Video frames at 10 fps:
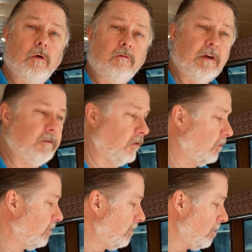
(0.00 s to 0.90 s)
or
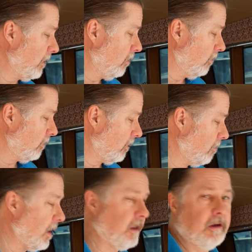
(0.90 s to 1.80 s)
researched seem to be using the
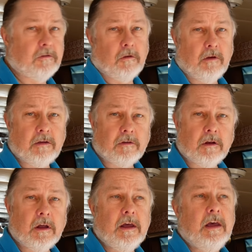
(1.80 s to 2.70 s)
polyester resin.